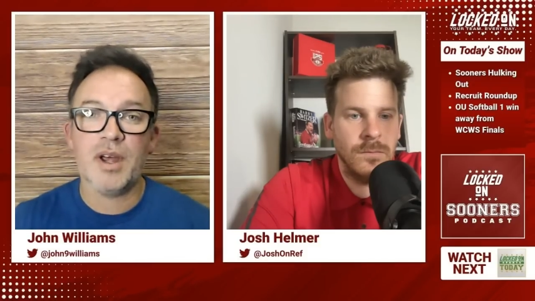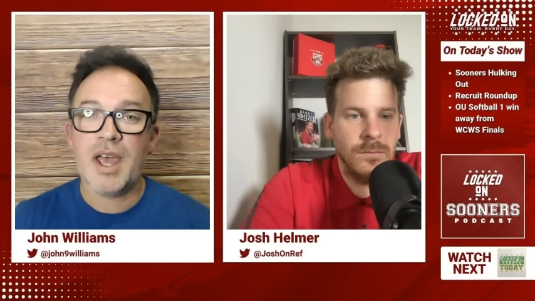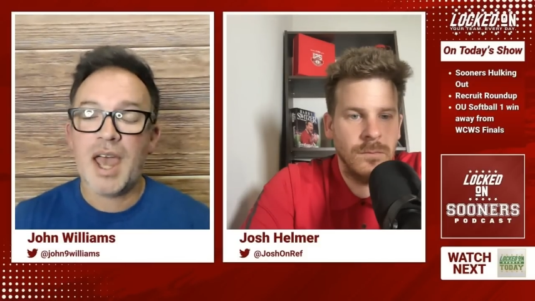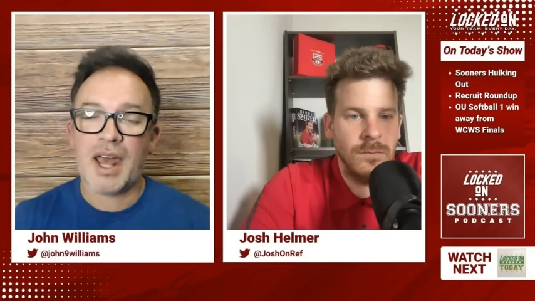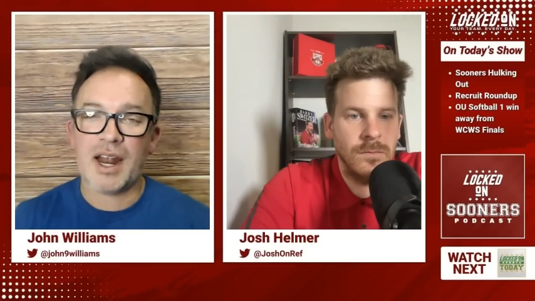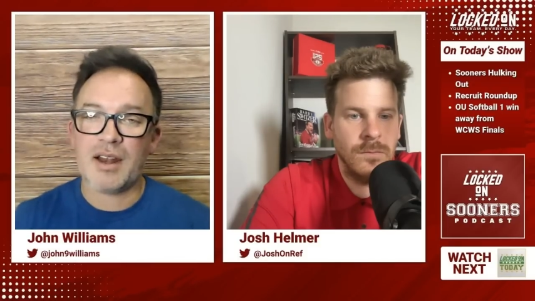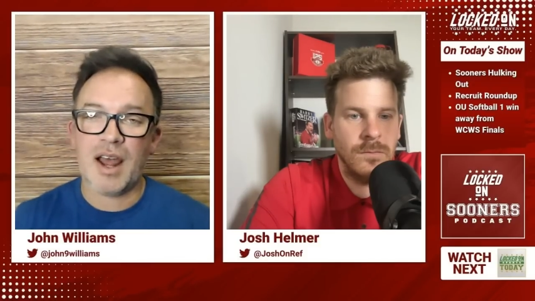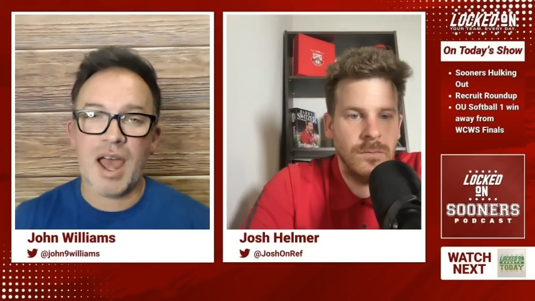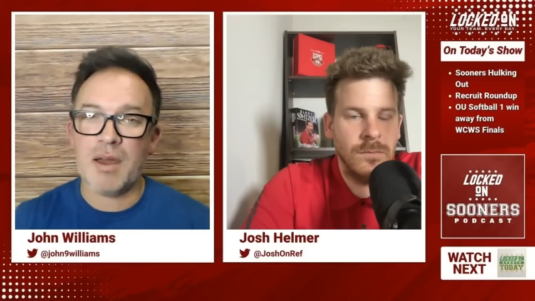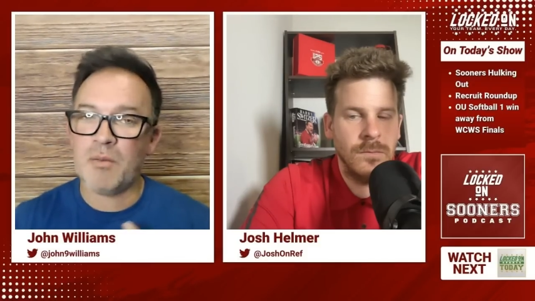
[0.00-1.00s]
Speaker 1: And I,
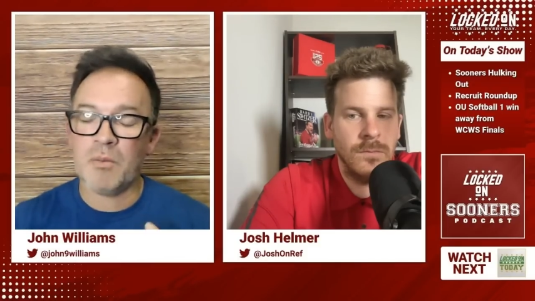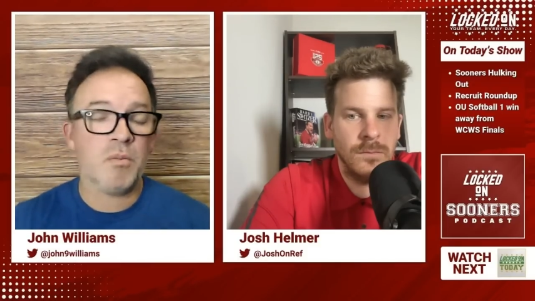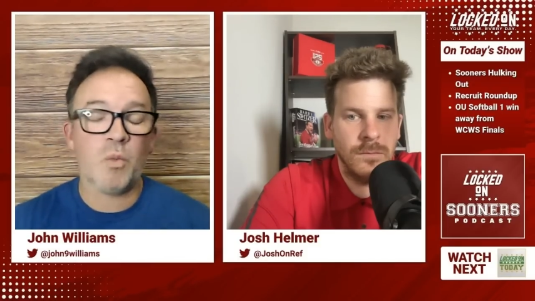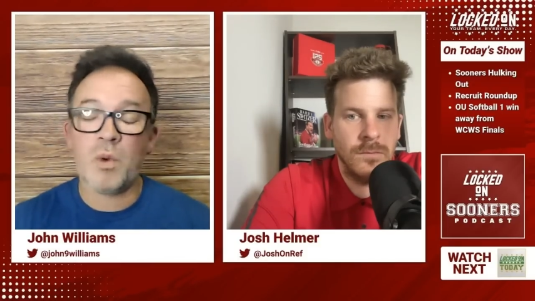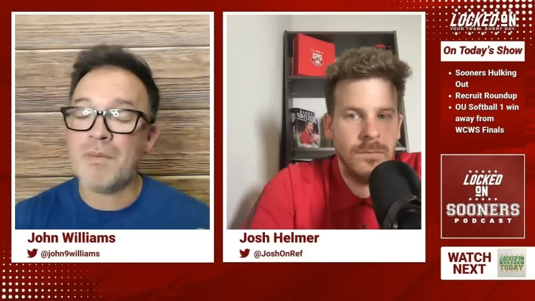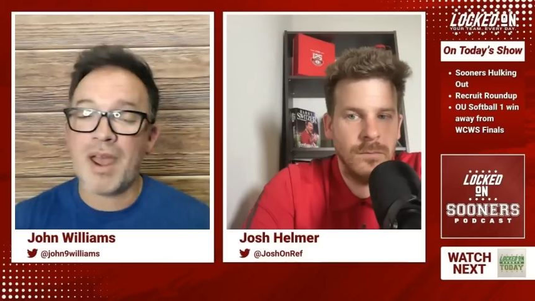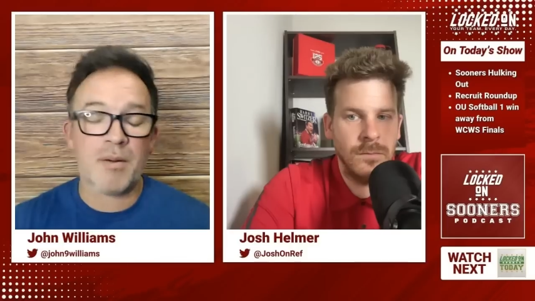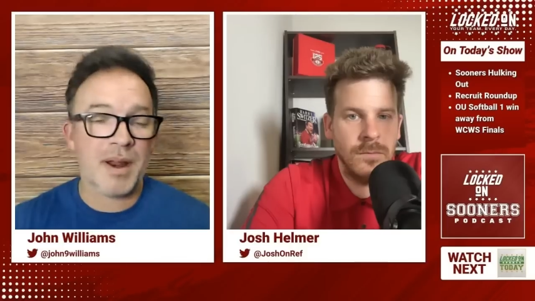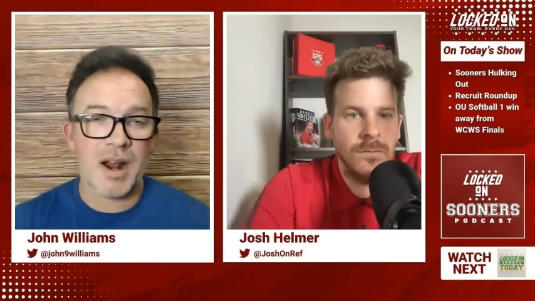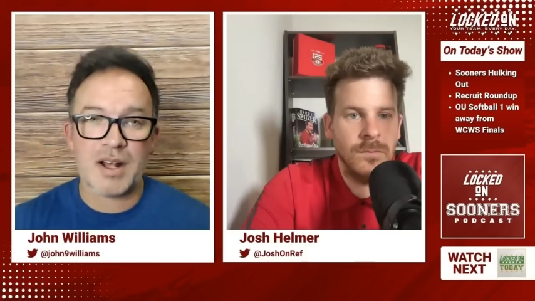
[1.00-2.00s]
we may or may
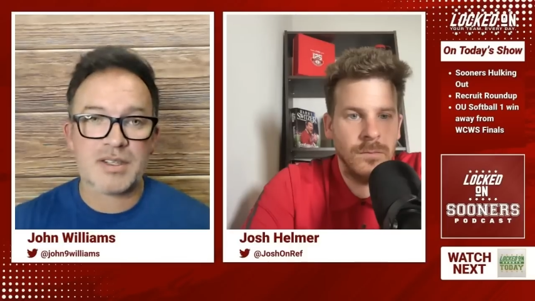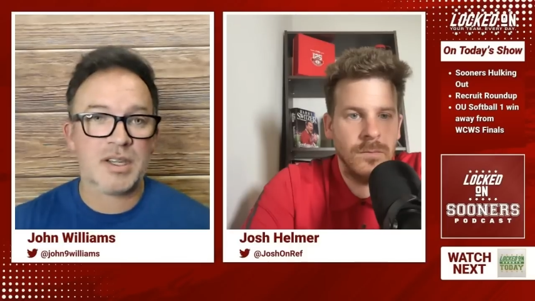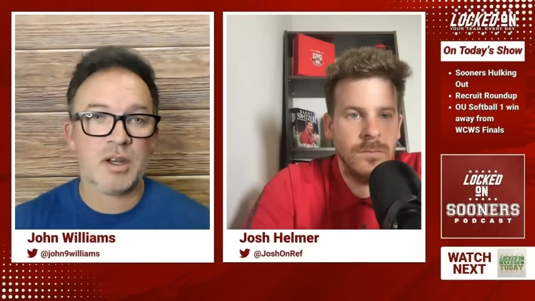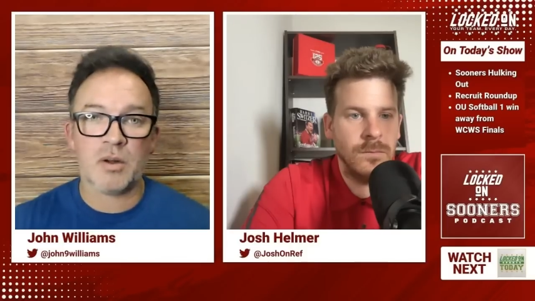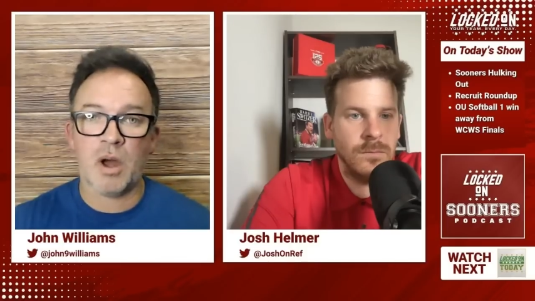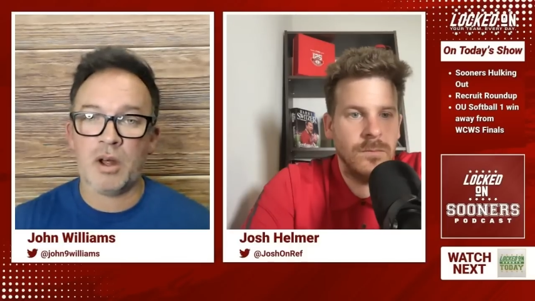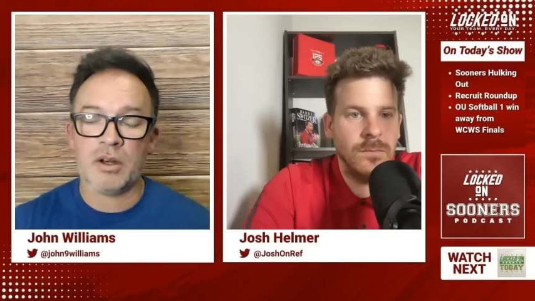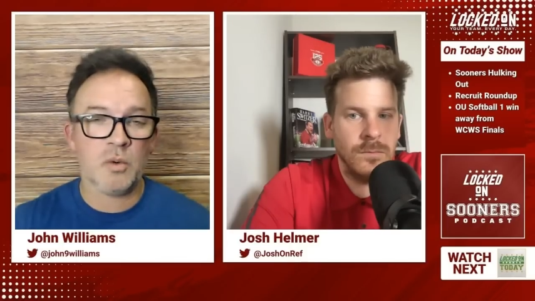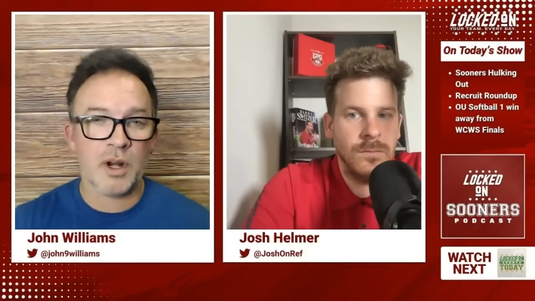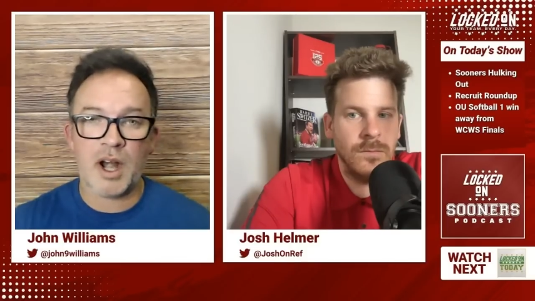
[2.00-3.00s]
not see a, a
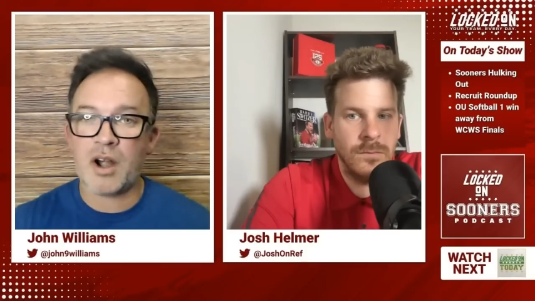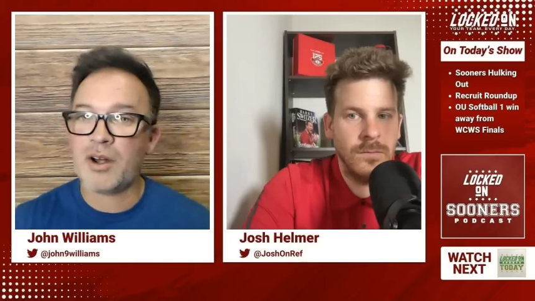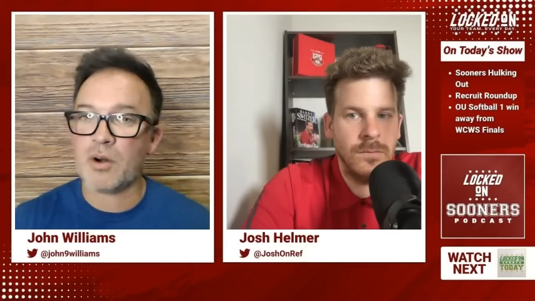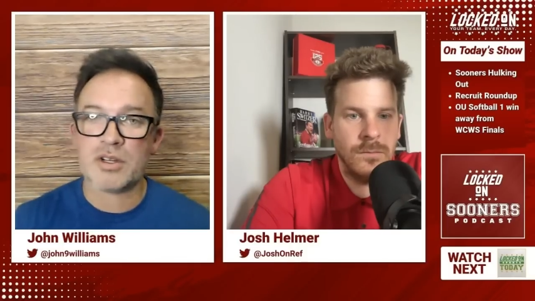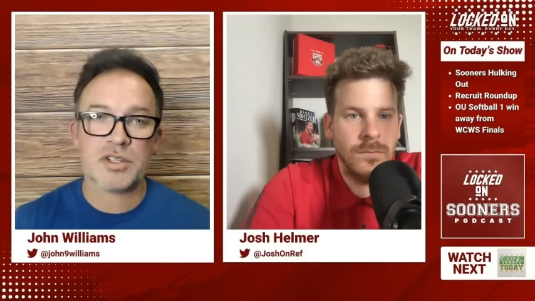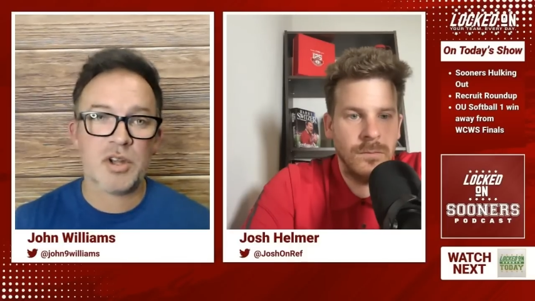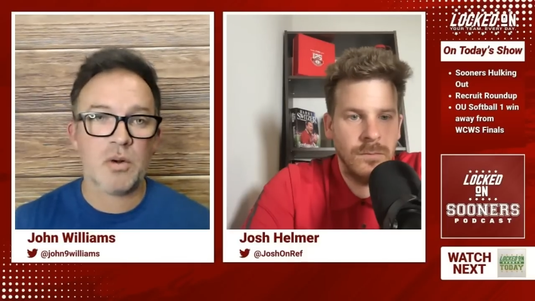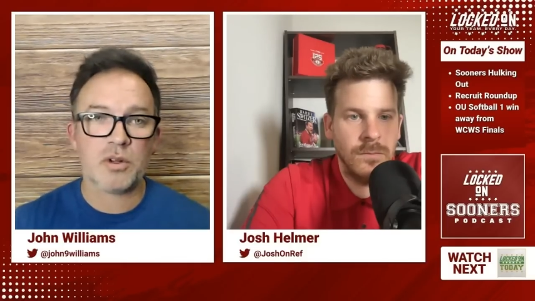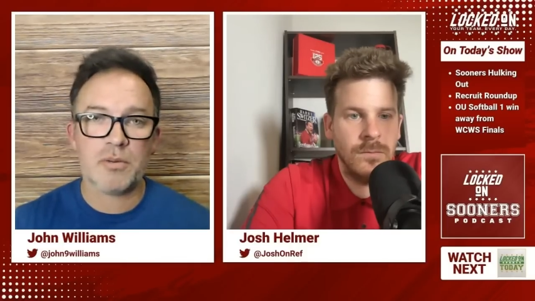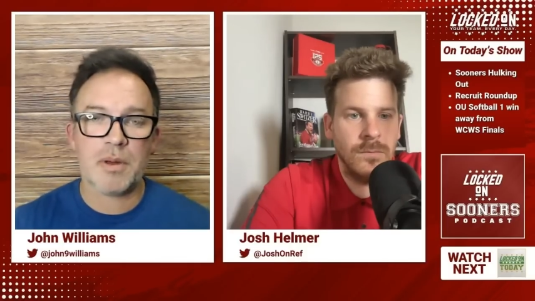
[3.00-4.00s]
Nwaneri or a Stone
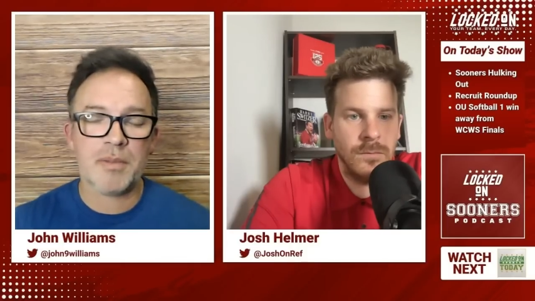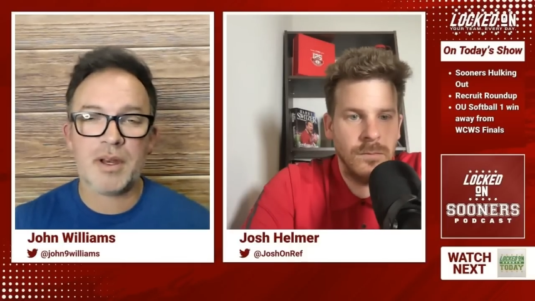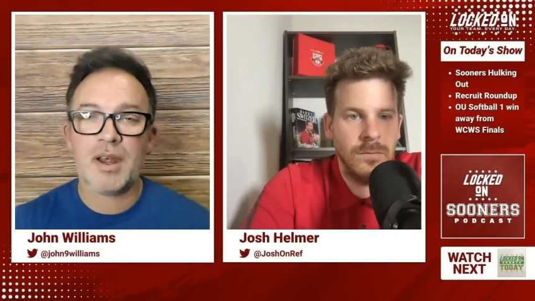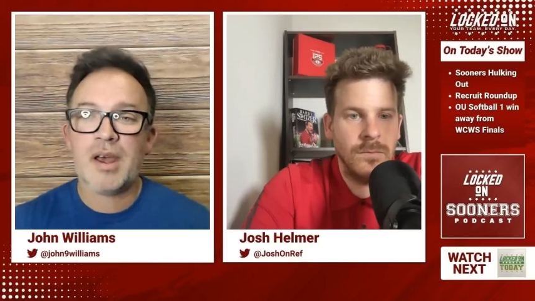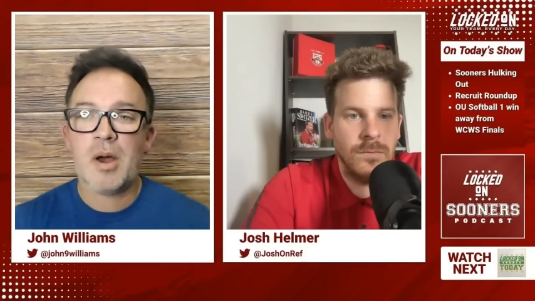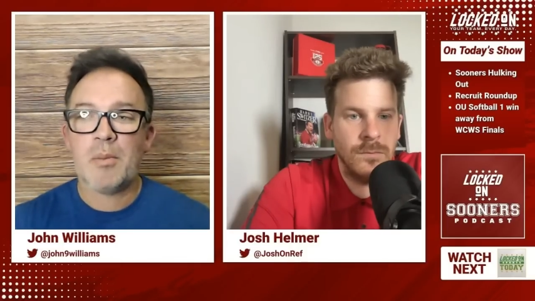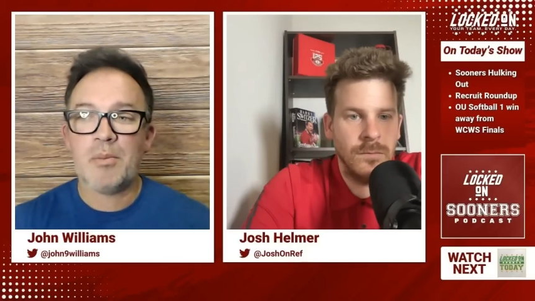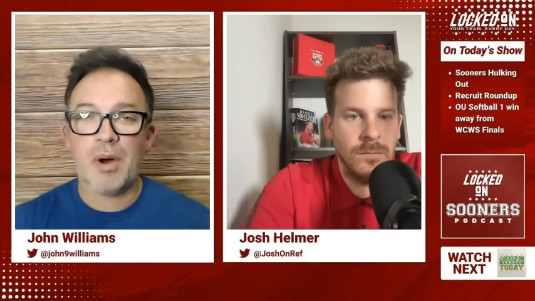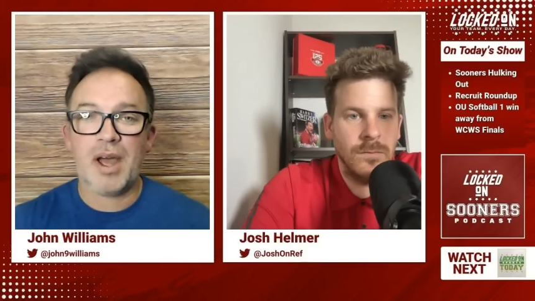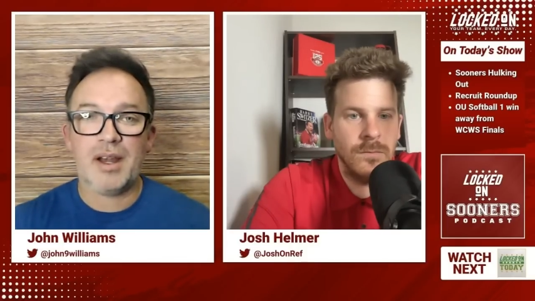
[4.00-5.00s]
commitment,
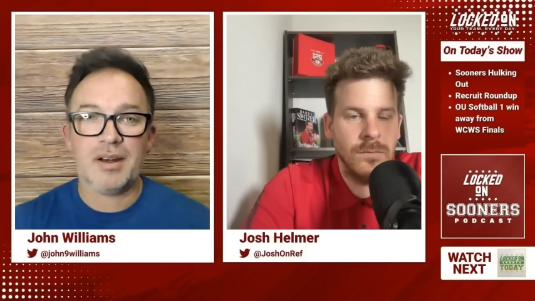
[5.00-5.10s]
but